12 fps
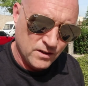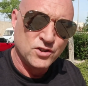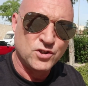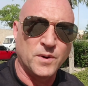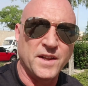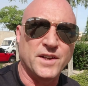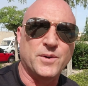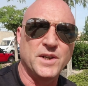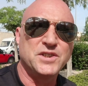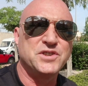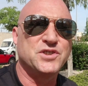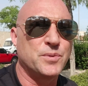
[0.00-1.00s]
So one of the
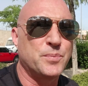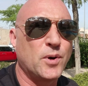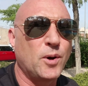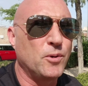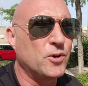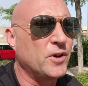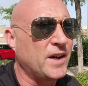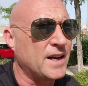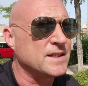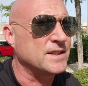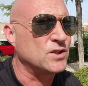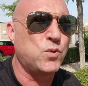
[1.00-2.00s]
questions you're probably going to
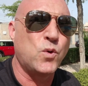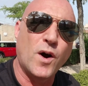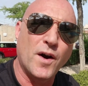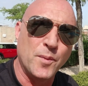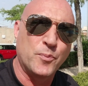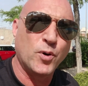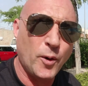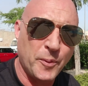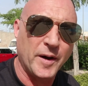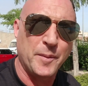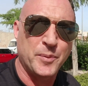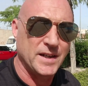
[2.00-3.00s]
ask is, what are the
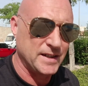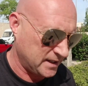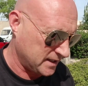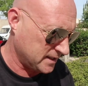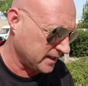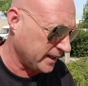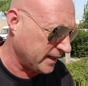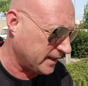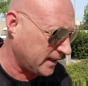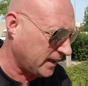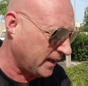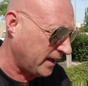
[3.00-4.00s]
property prices
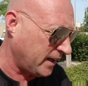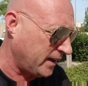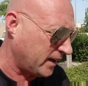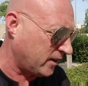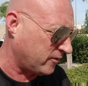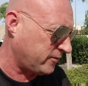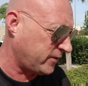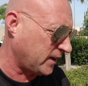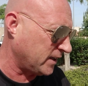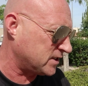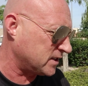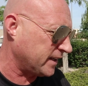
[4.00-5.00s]
like in a
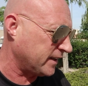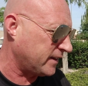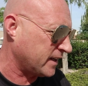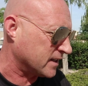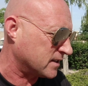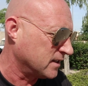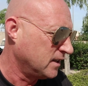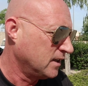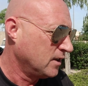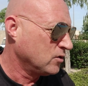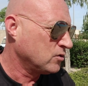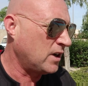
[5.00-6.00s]
village like this?
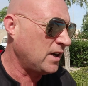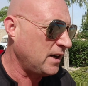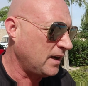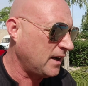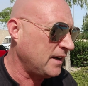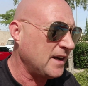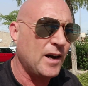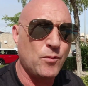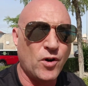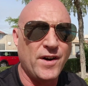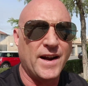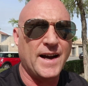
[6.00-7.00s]
So I am
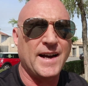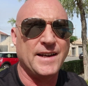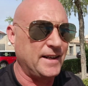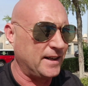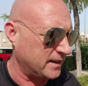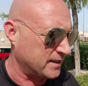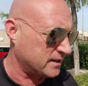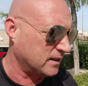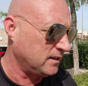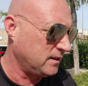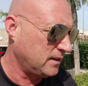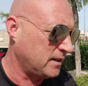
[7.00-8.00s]
on
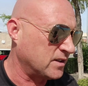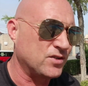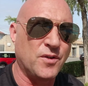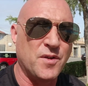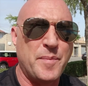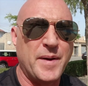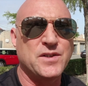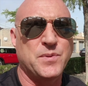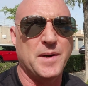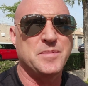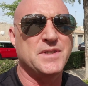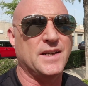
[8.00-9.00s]
Idealista. It's not the best
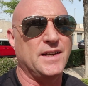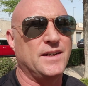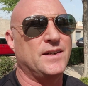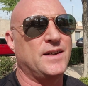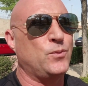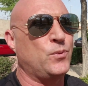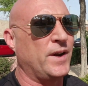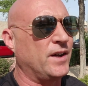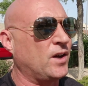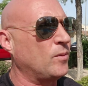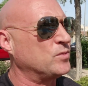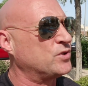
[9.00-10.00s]
website when
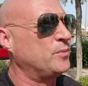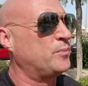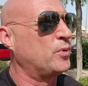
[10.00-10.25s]
it comes to